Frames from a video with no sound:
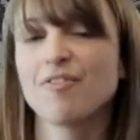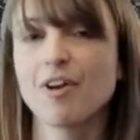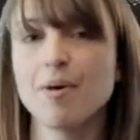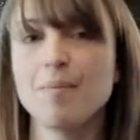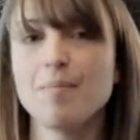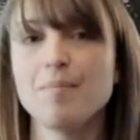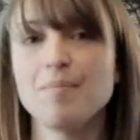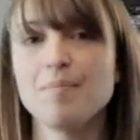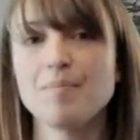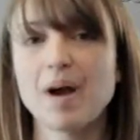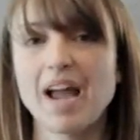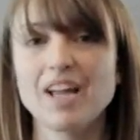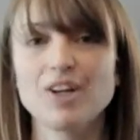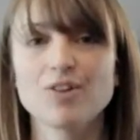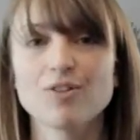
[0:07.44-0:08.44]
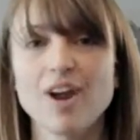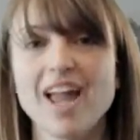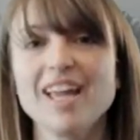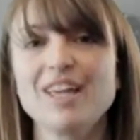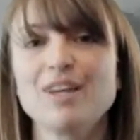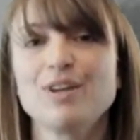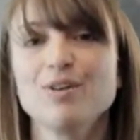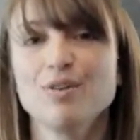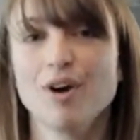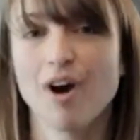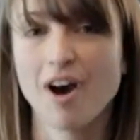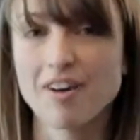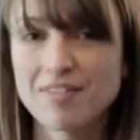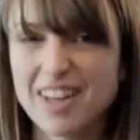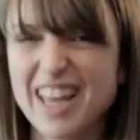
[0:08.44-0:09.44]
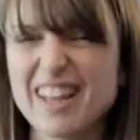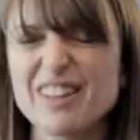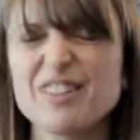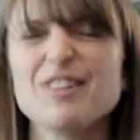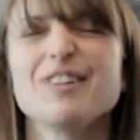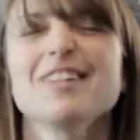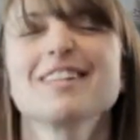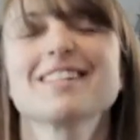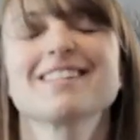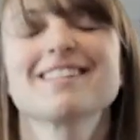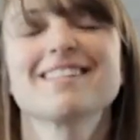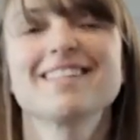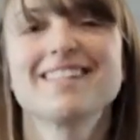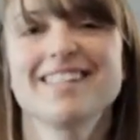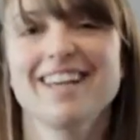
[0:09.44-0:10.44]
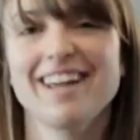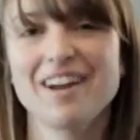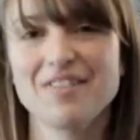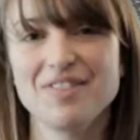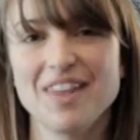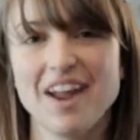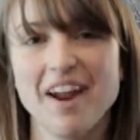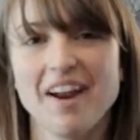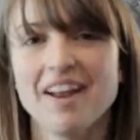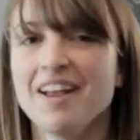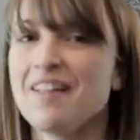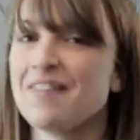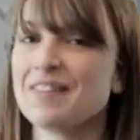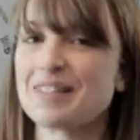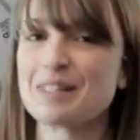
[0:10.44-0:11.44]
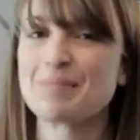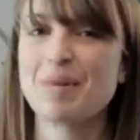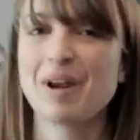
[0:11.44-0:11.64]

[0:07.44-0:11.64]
from by Greg Yukov. It looks sick out there. This is